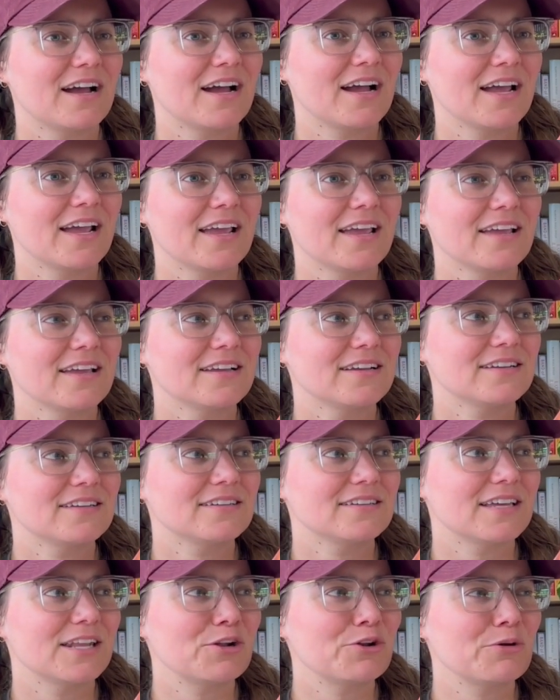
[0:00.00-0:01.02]
I
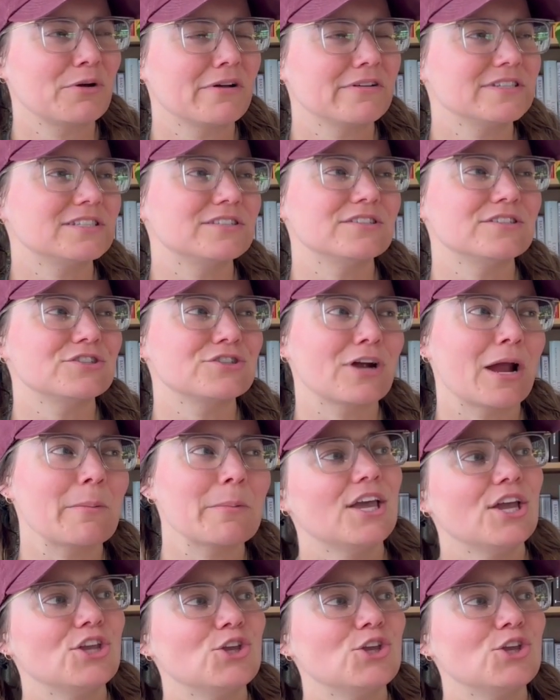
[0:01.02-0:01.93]
don't know how else to describe it.